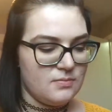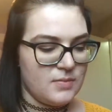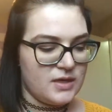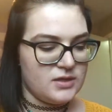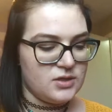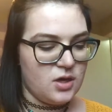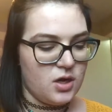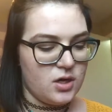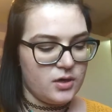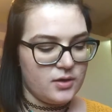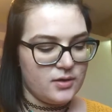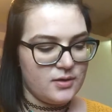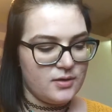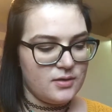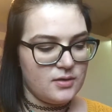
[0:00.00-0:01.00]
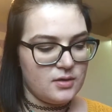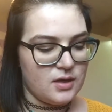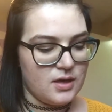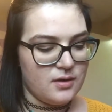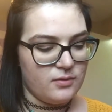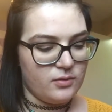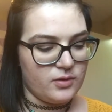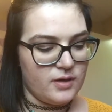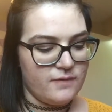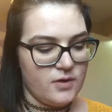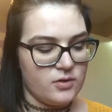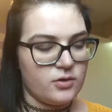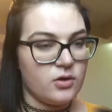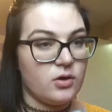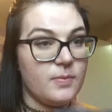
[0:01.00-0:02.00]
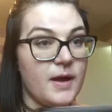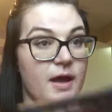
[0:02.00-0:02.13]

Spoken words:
my Tarte Graveyard Girl